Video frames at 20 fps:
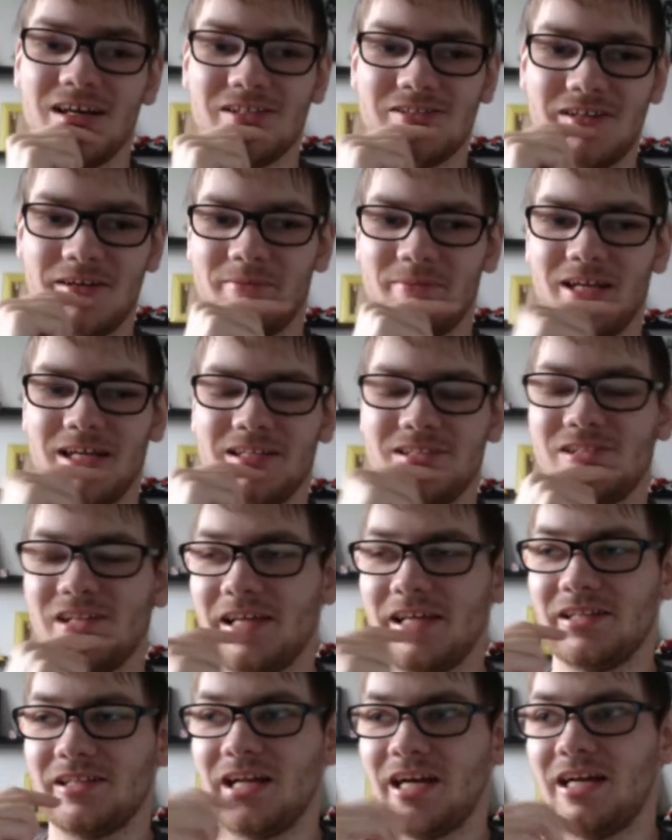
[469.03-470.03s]
so I'm not
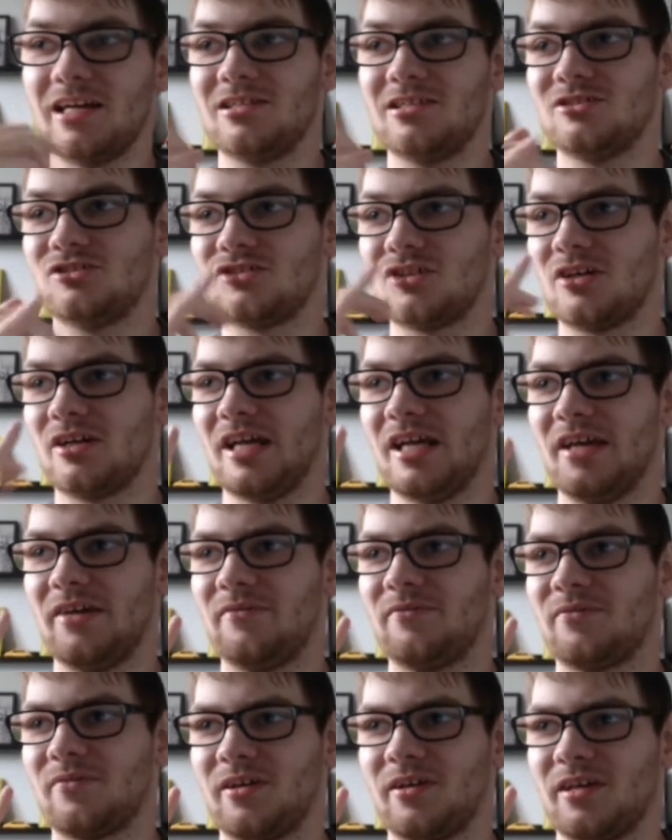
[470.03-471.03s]
entirely sure
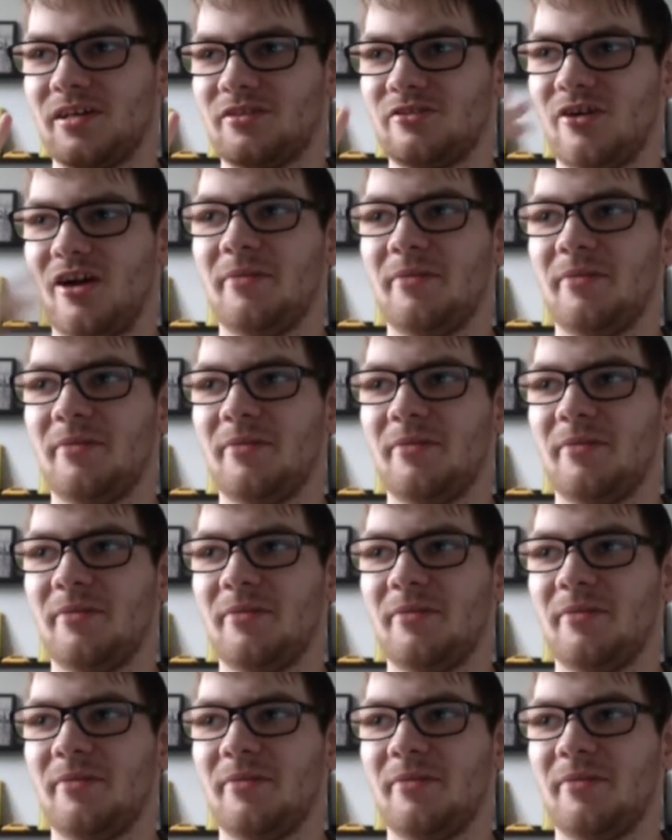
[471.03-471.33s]
if uh,